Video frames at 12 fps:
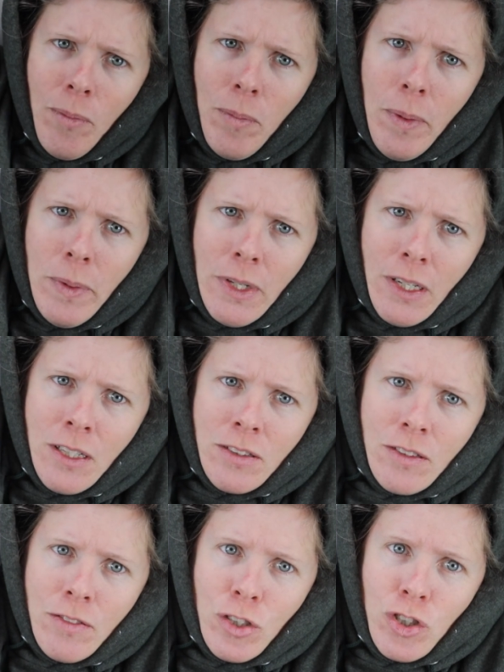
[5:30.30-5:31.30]
Maybe
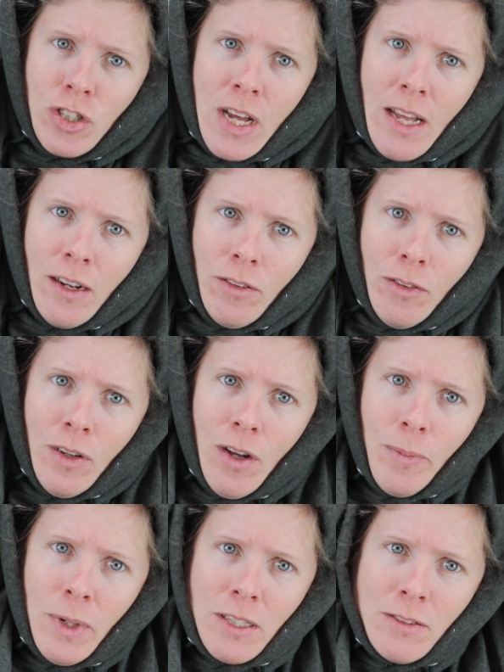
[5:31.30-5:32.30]
because of the shadow,
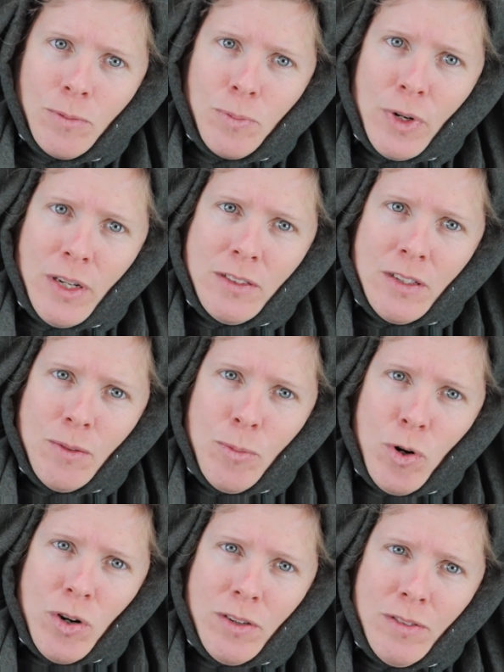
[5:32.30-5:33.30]
because it brings in
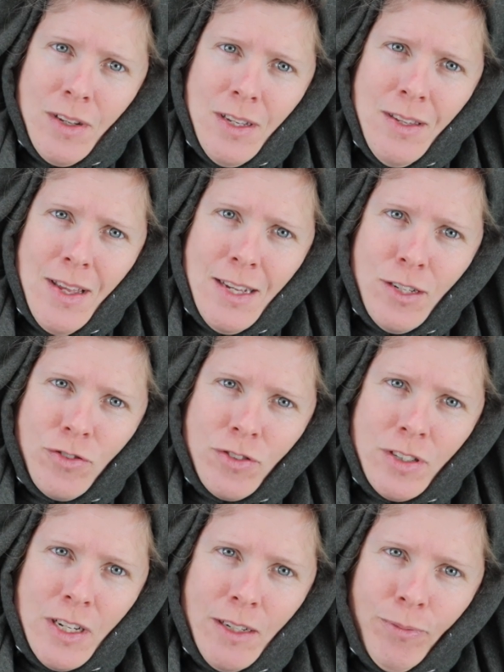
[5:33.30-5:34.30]
more. Isn't that
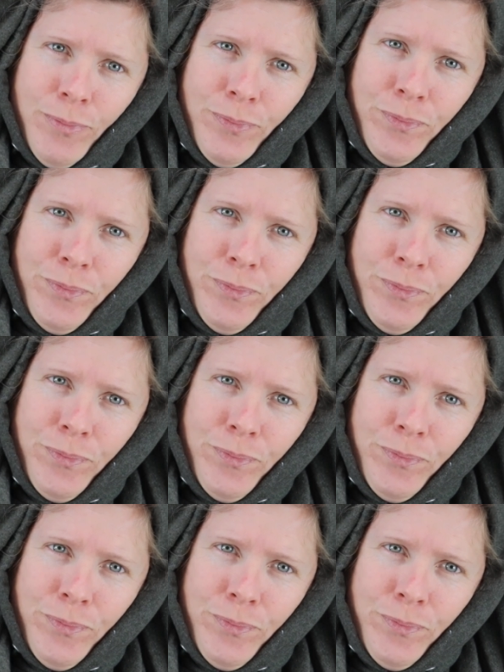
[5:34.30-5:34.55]
interesting?